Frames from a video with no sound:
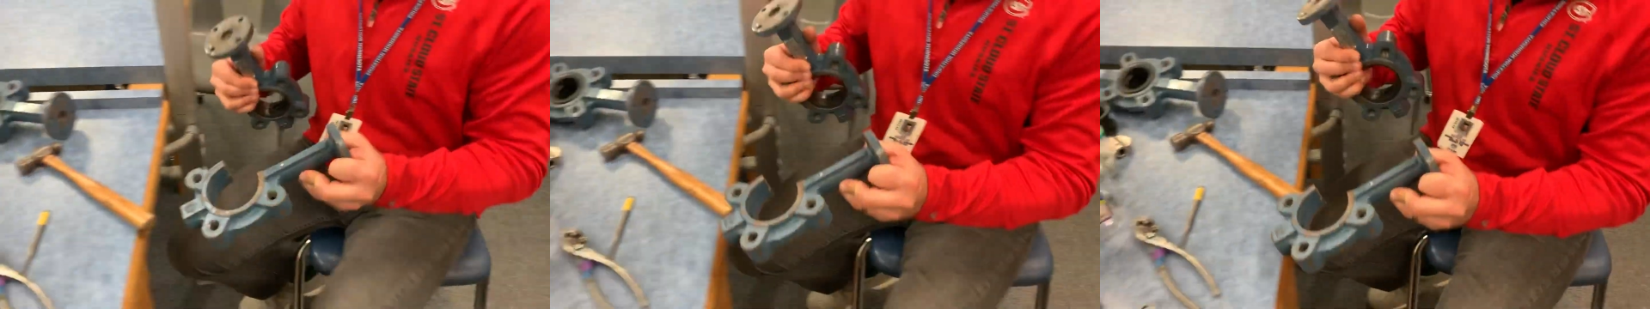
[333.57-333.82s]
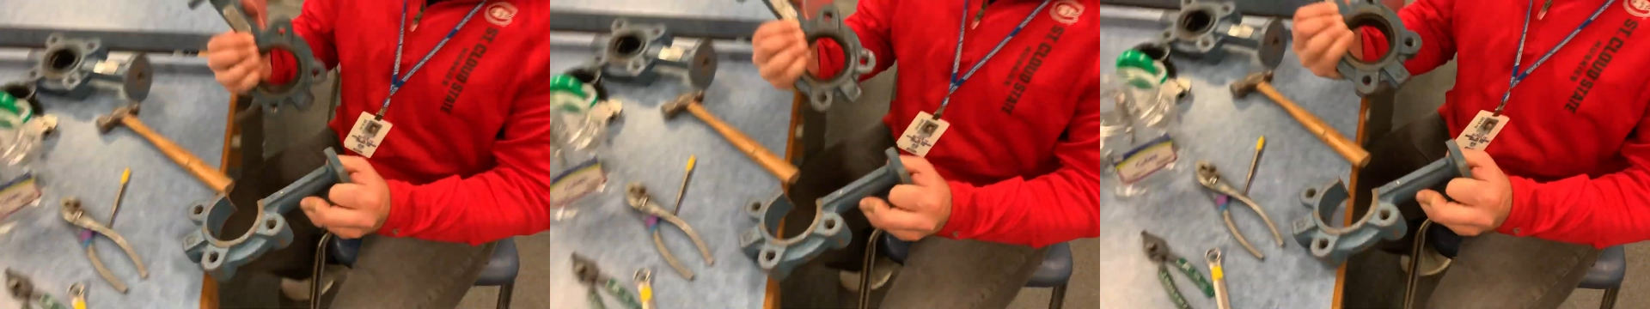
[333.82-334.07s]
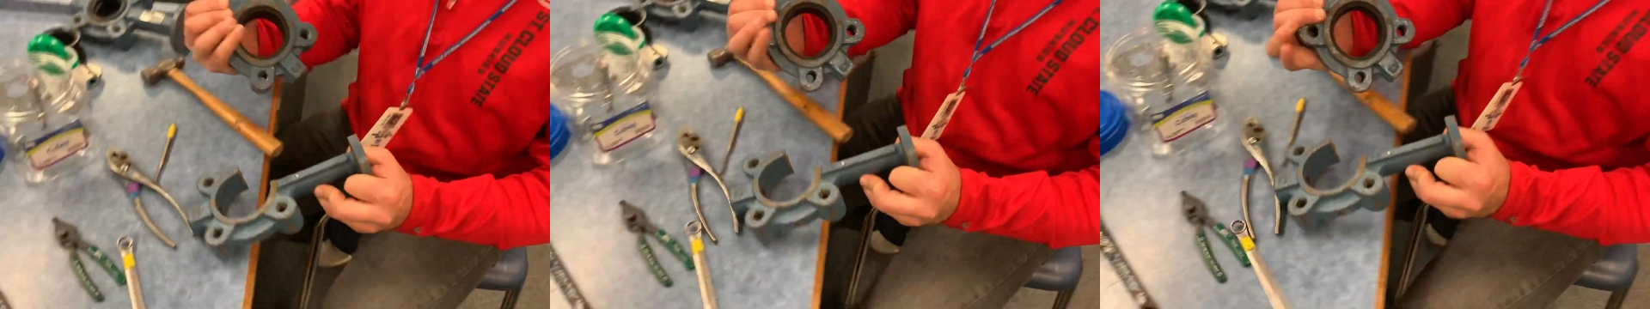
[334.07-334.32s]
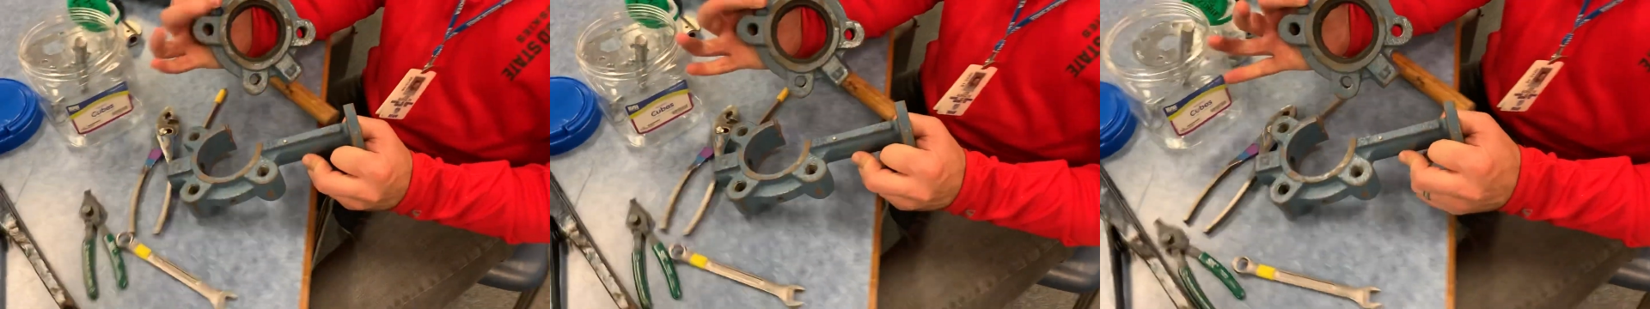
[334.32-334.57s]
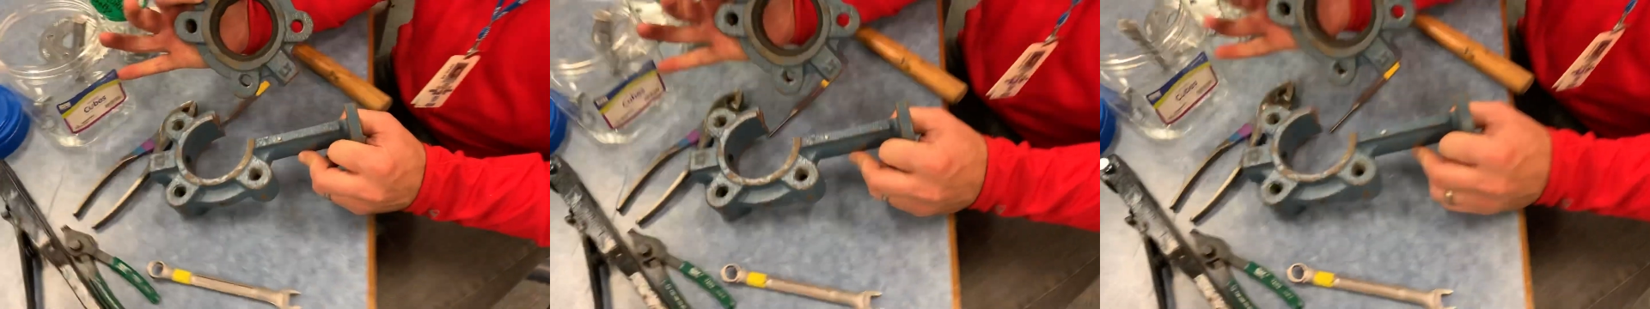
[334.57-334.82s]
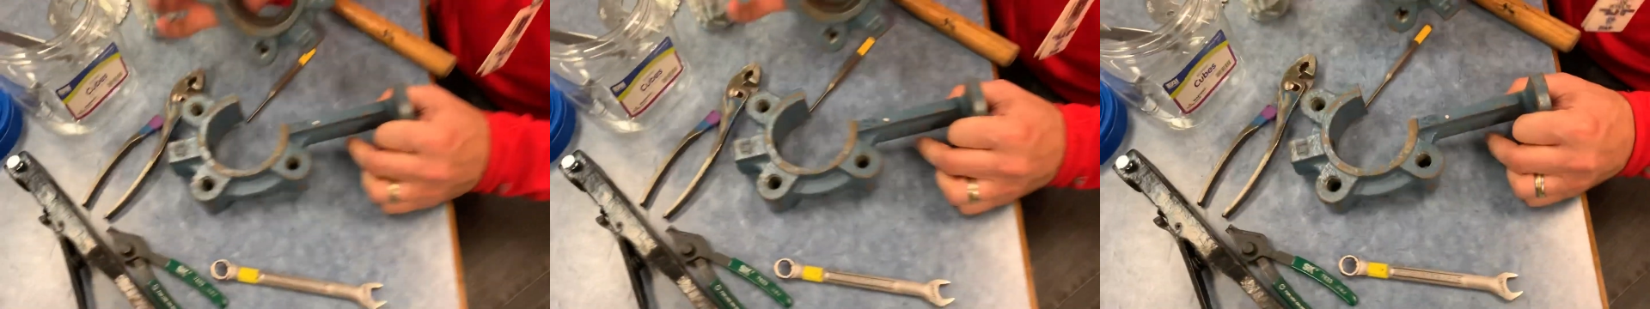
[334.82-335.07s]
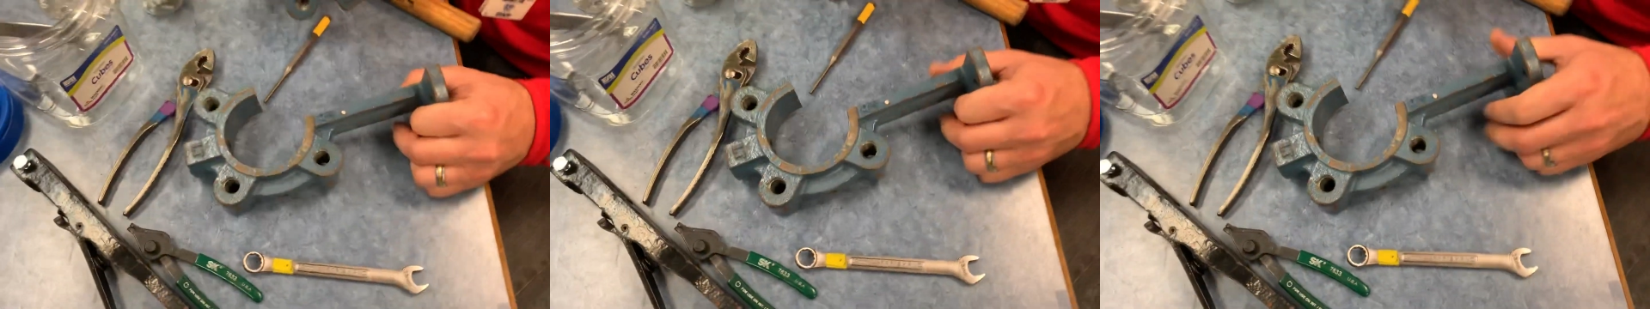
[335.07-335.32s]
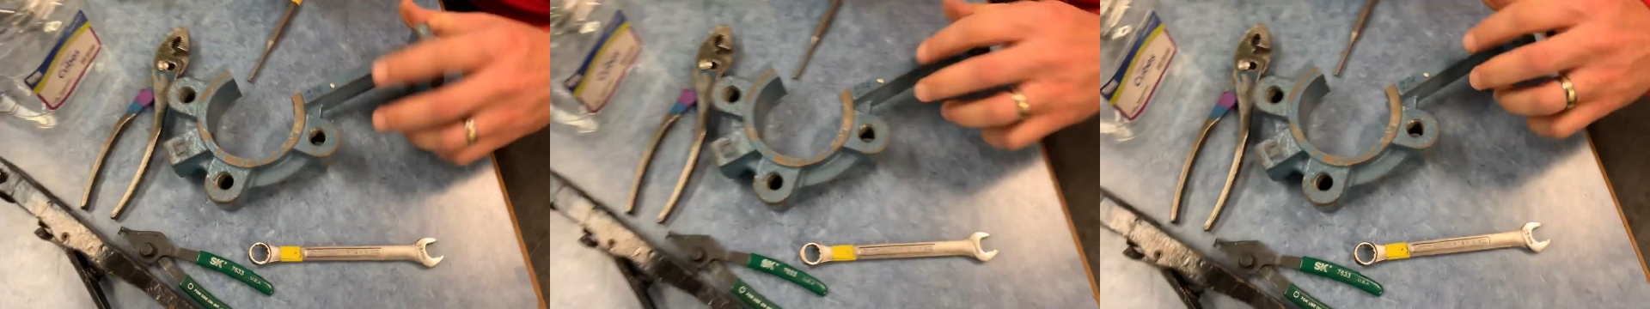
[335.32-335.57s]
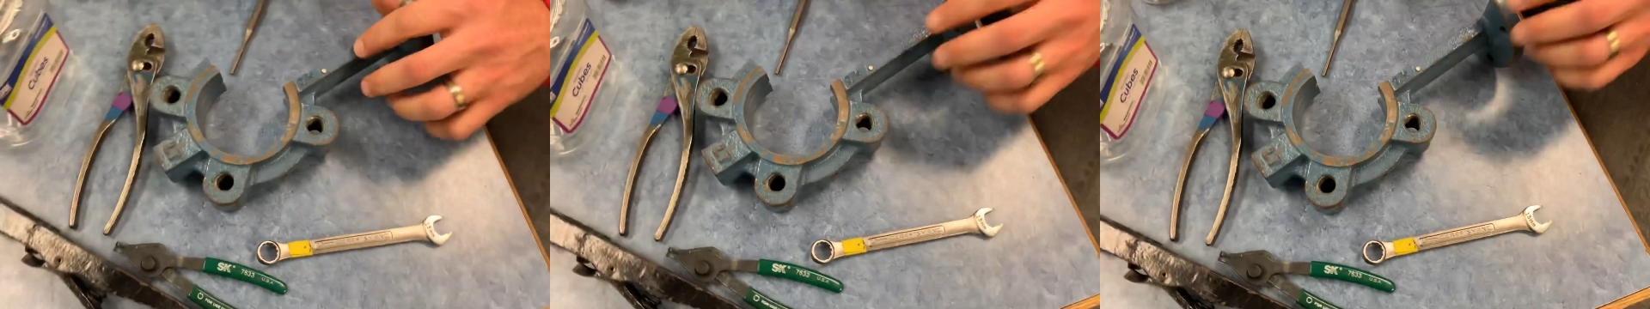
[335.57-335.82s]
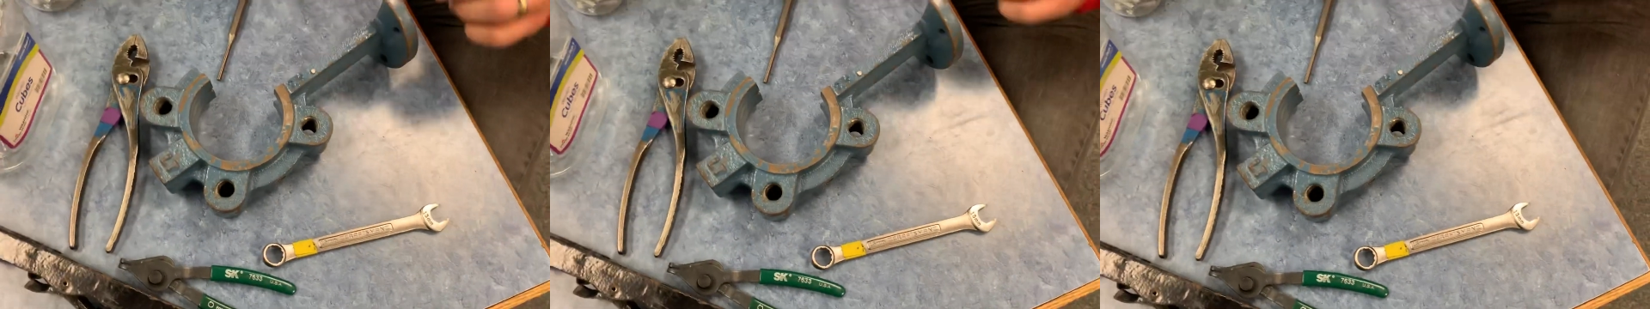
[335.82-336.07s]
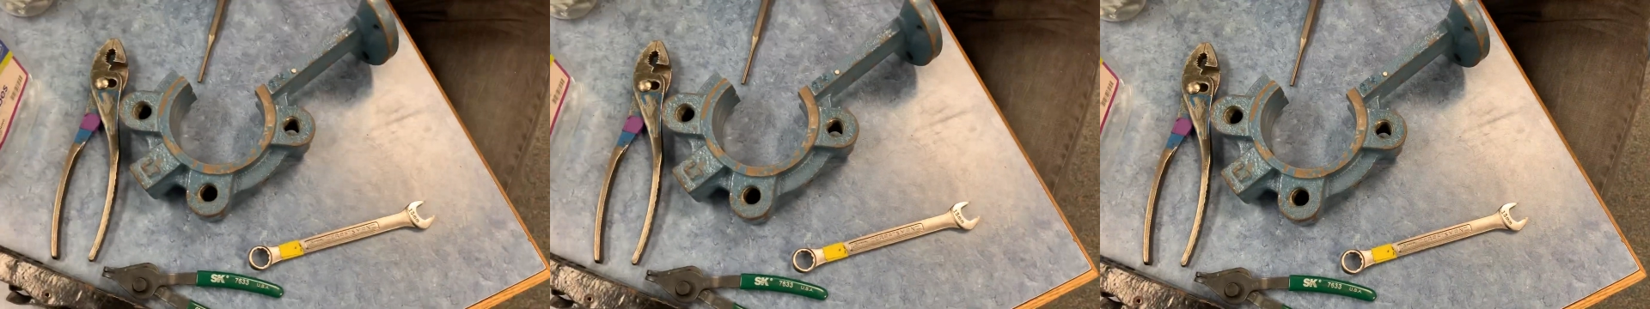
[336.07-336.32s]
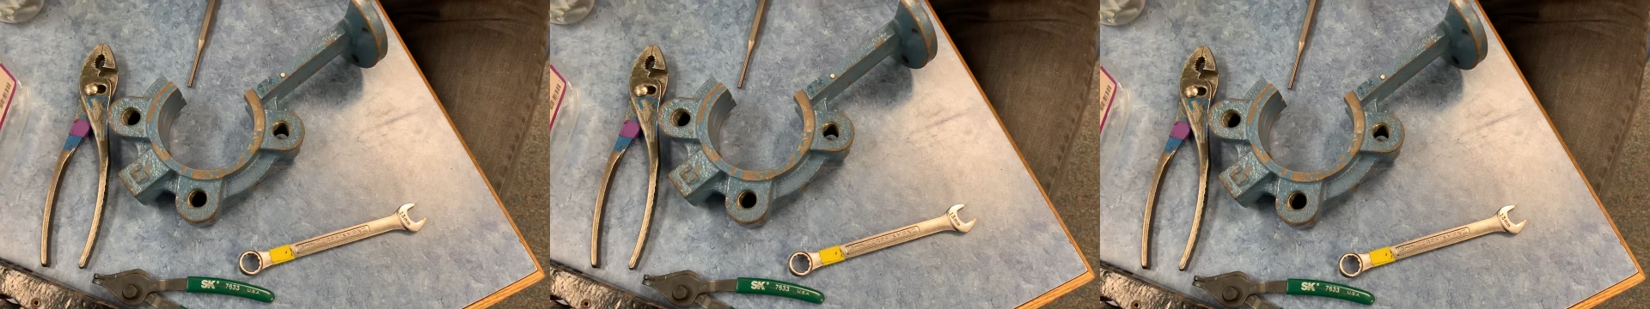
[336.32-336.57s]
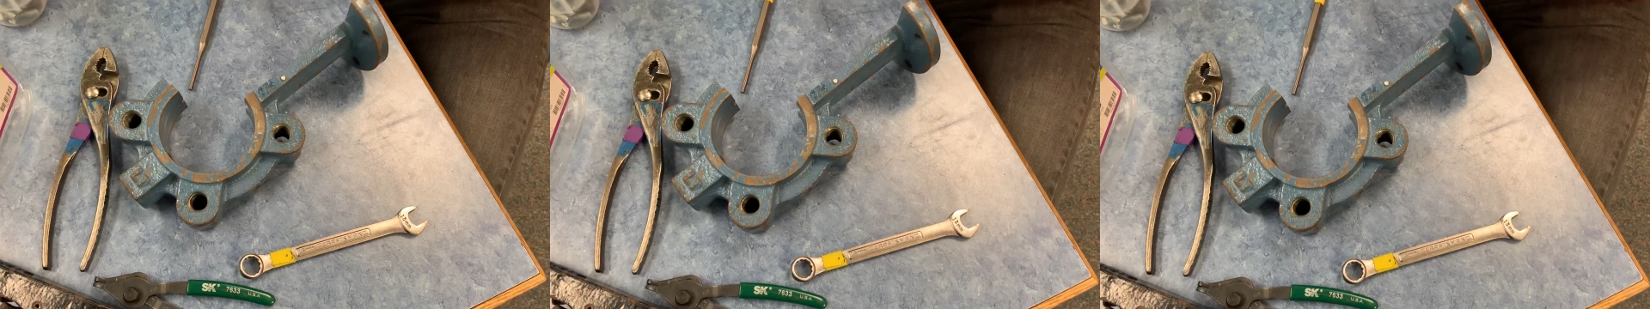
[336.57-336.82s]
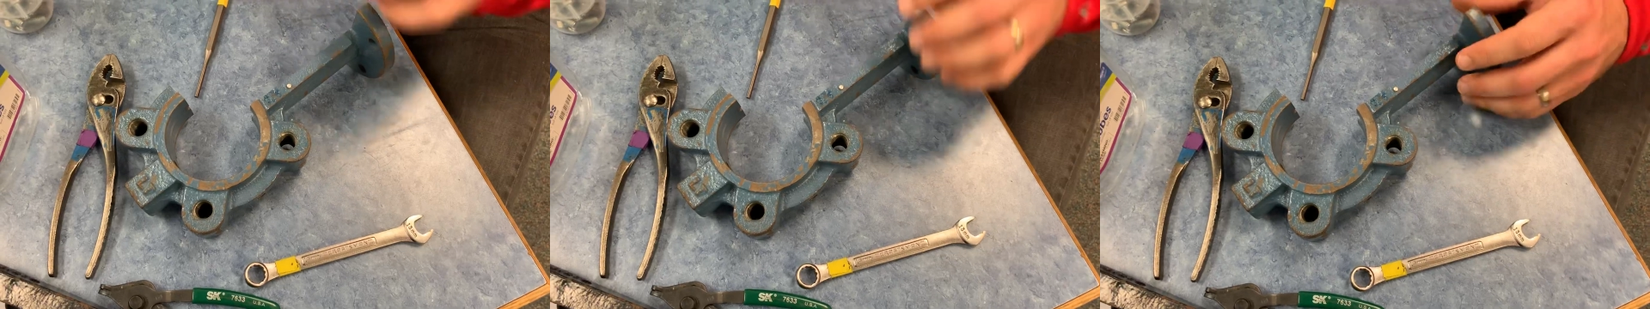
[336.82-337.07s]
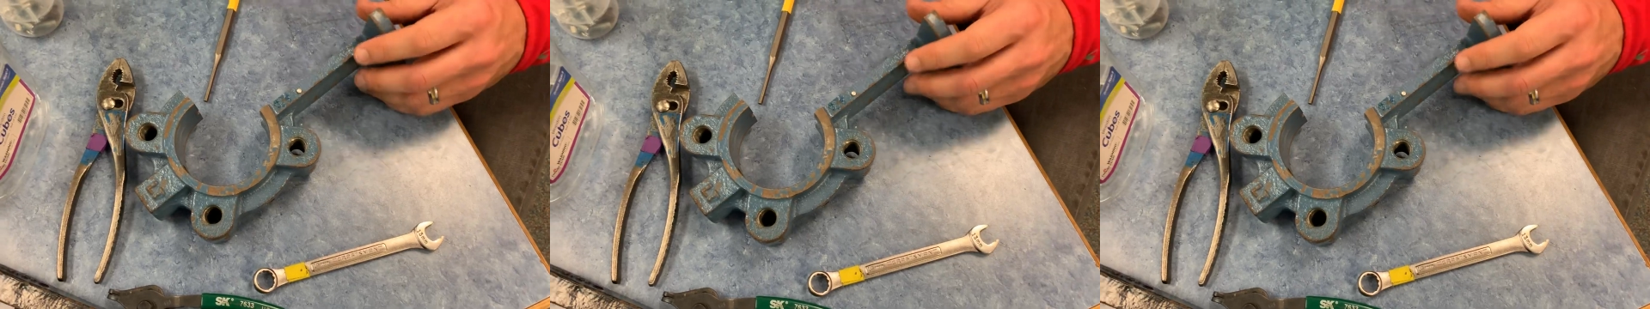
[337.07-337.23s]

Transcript: No face is visible, so there are no lips to read.